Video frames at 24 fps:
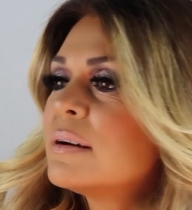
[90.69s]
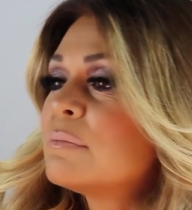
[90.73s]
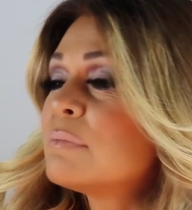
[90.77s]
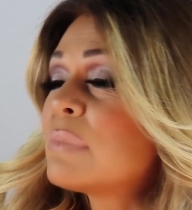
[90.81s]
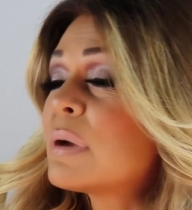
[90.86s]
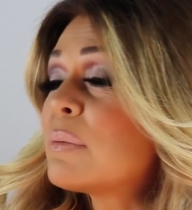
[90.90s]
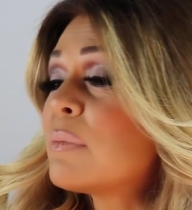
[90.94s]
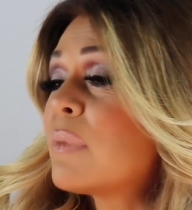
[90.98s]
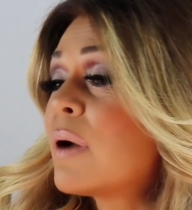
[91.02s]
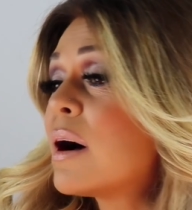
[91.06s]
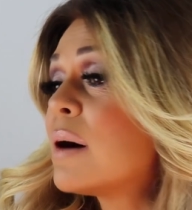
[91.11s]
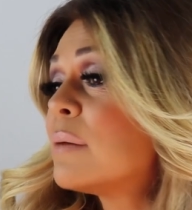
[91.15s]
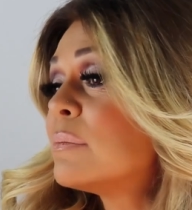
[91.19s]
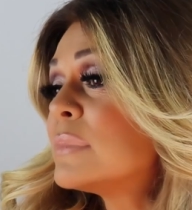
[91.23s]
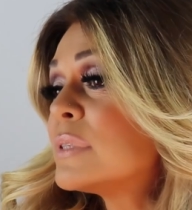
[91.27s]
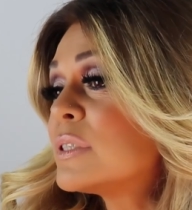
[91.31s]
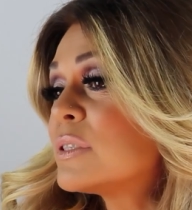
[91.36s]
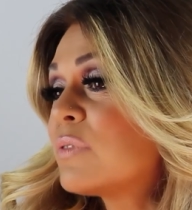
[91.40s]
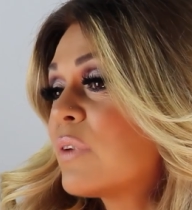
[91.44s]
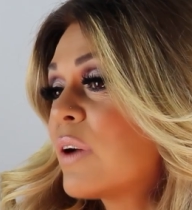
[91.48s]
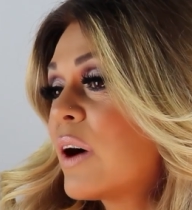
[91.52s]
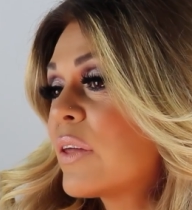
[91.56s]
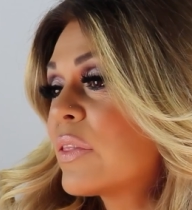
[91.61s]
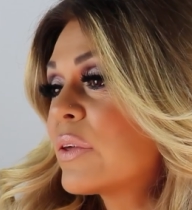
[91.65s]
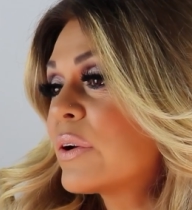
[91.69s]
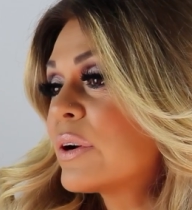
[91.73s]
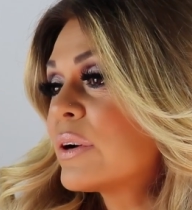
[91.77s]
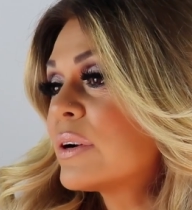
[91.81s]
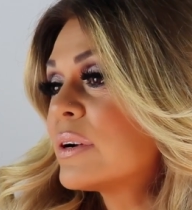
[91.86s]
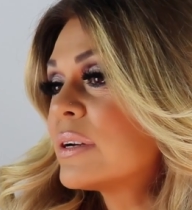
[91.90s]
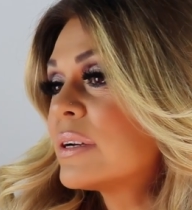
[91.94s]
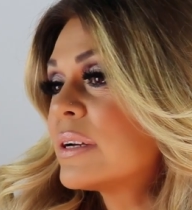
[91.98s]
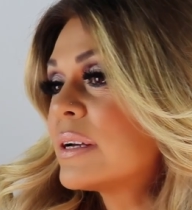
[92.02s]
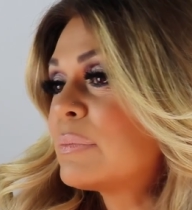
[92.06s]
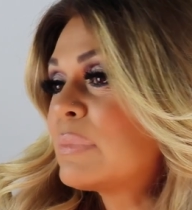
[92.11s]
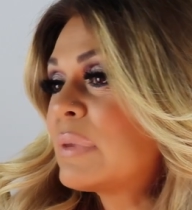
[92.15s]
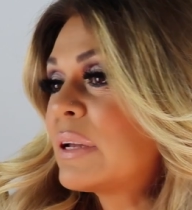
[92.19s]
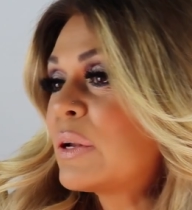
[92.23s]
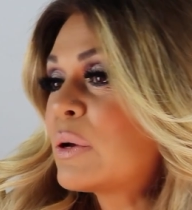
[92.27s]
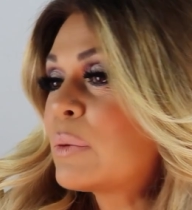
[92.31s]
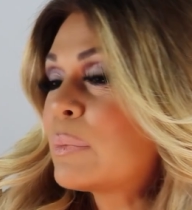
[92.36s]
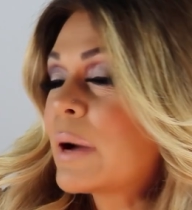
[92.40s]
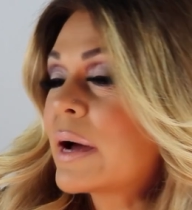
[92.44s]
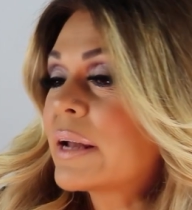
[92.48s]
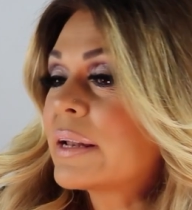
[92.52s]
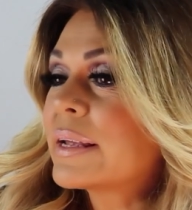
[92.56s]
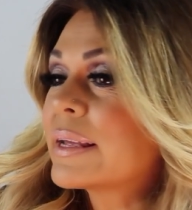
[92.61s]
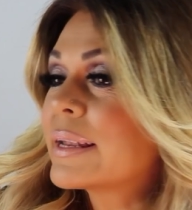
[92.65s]
My mom's father, Emilio
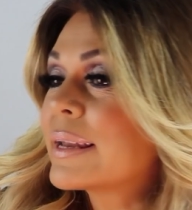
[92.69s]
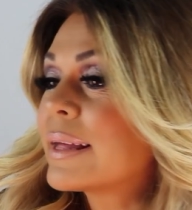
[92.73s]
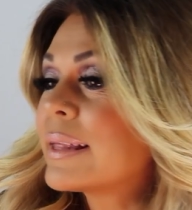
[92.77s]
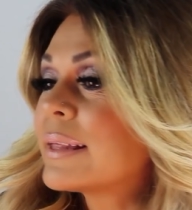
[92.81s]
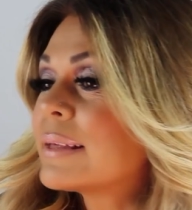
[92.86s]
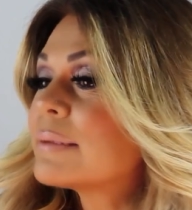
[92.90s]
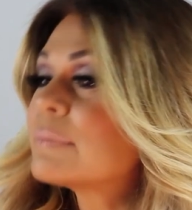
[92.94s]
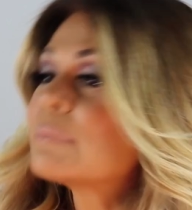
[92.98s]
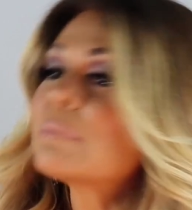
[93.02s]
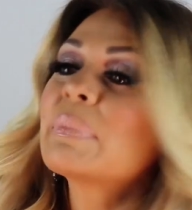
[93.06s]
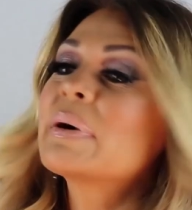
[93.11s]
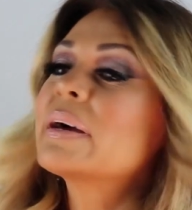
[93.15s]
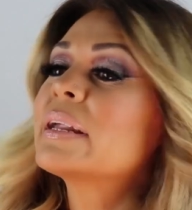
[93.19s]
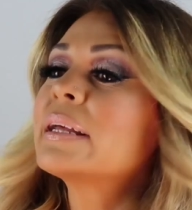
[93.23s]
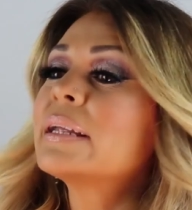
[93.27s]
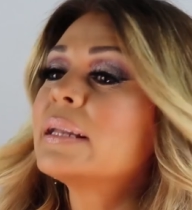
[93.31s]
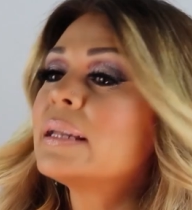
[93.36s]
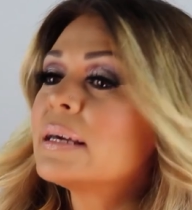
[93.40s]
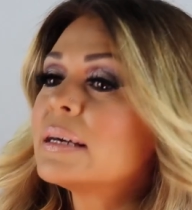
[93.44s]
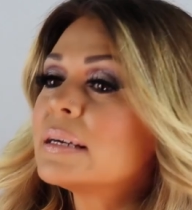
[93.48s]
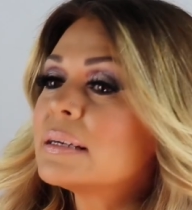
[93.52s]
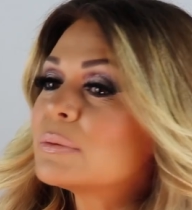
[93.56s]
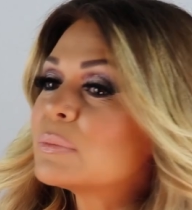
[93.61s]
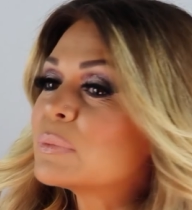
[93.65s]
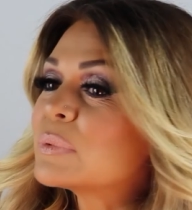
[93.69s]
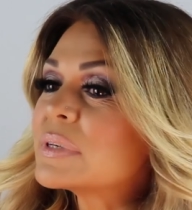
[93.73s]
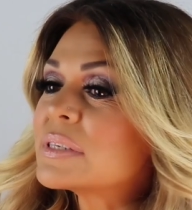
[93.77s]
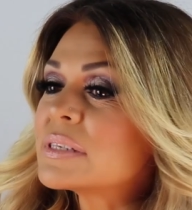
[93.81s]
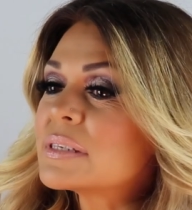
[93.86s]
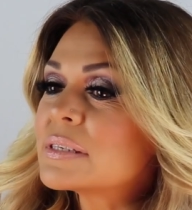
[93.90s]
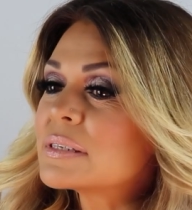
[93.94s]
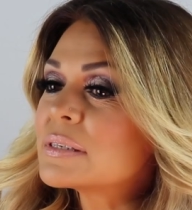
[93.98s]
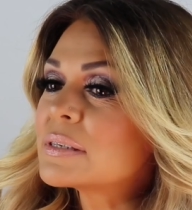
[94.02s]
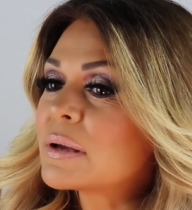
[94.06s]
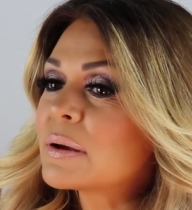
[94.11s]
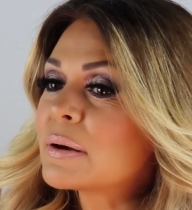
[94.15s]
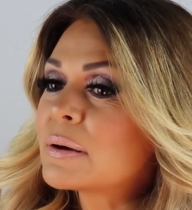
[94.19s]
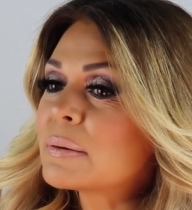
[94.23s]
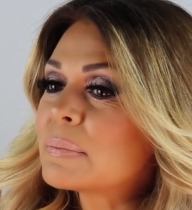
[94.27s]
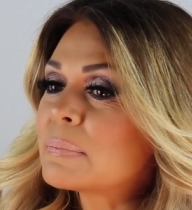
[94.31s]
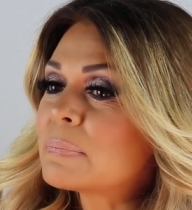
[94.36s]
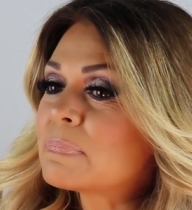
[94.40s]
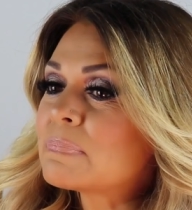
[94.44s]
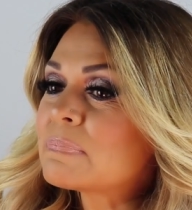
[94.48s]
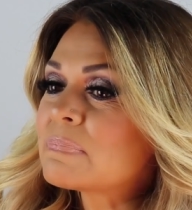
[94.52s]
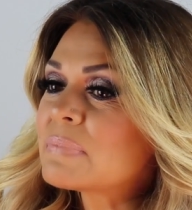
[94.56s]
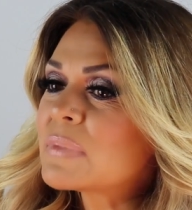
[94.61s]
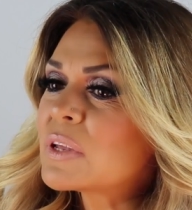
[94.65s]
Varela, was,
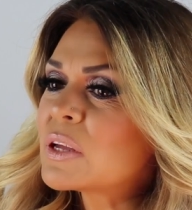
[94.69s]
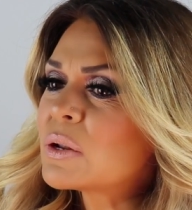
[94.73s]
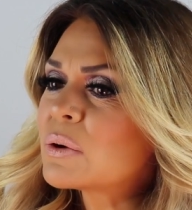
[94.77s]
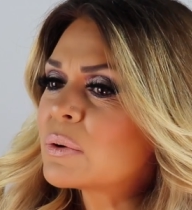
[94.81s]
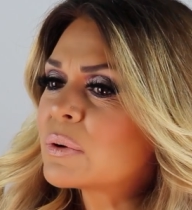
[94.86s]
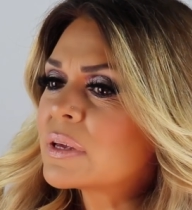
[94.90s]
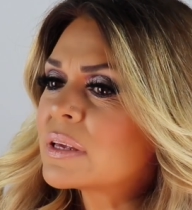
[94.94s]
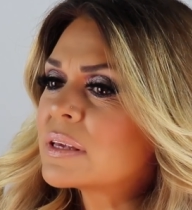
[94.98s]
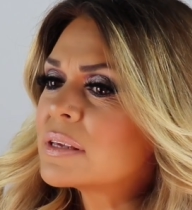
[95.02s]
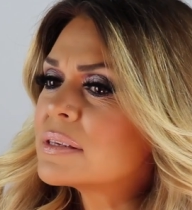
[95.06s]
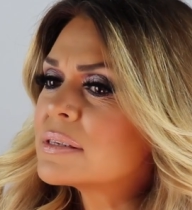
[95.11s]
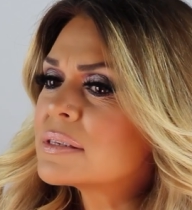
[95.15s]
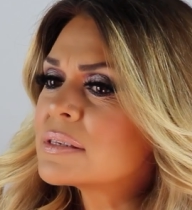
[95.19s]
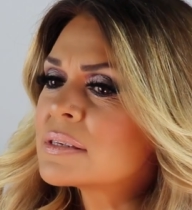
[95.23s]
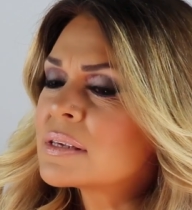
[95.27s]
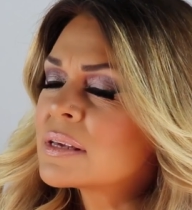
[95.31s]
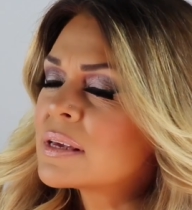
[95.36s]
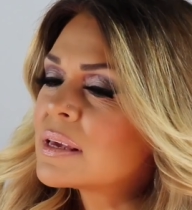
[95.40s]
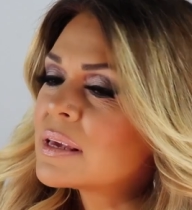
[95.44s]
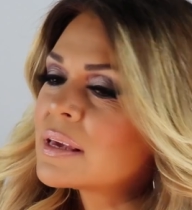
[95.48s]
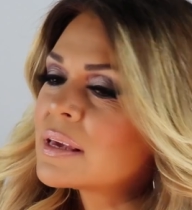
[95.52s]
he's